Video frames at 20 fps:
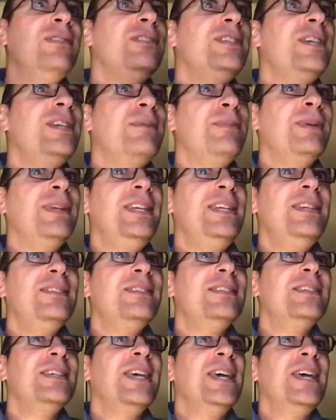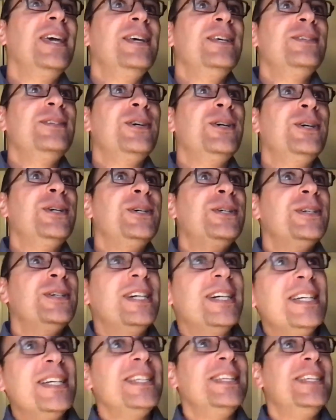is Japanese. So,
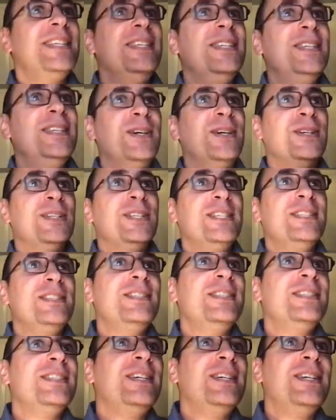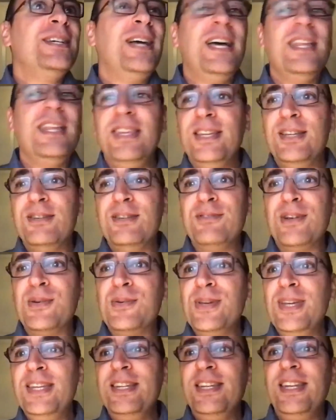you know, this is, uh, I think, a
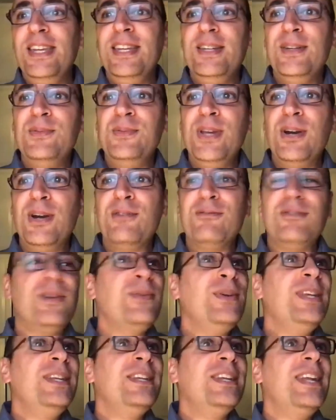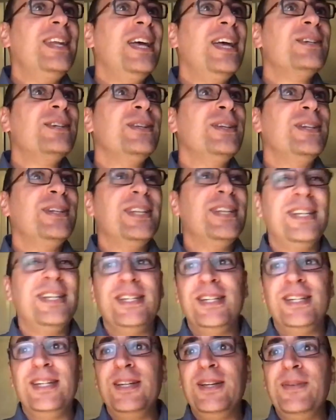very, in, in, we are a very international
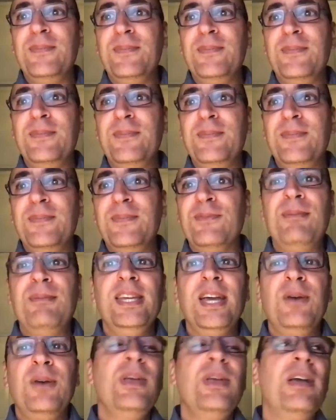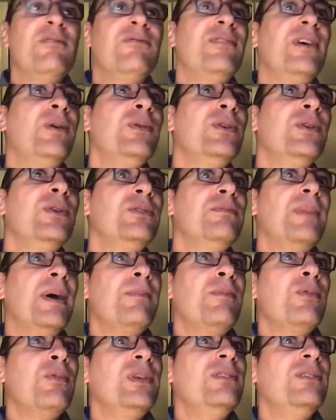um, family. Uh, we have very good